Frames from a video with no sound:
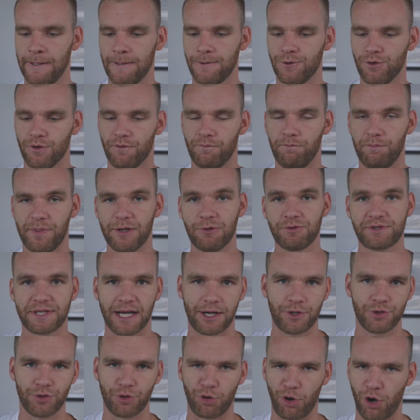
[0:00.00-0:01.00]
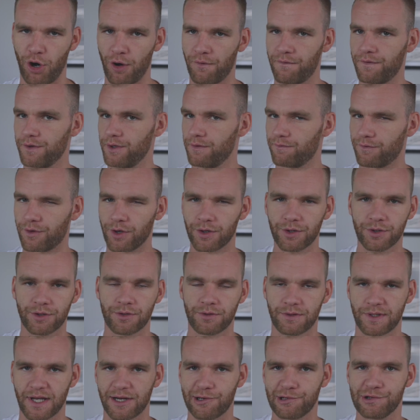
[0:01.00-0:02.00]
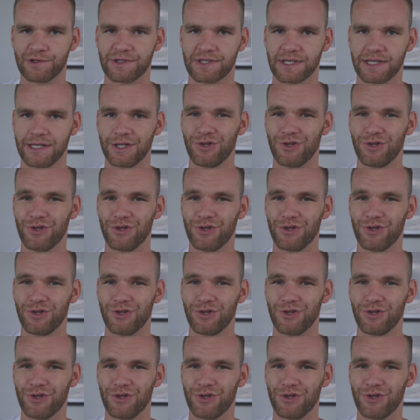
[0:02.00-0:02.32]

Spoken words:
you've built out your offer, you've got a good guarantee,